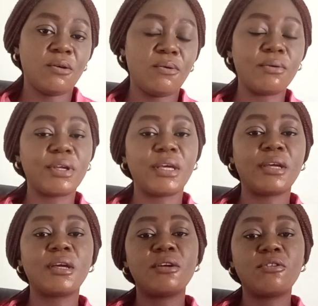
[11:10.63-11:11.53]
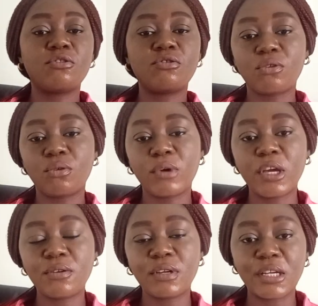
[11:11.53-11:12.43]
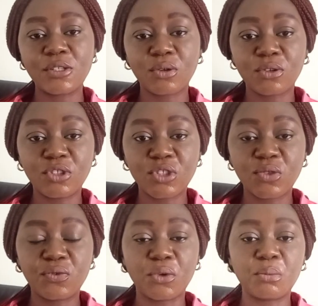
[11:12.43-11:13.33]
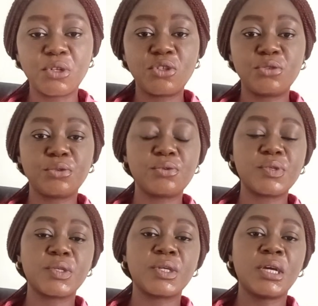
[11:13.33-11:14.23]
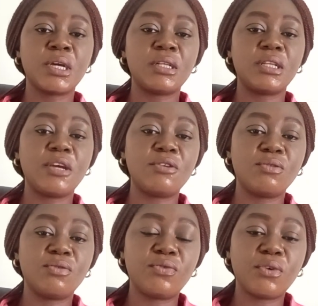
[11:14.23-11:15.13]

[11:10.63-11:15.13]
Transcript: Okay, so when you get all these informations, then you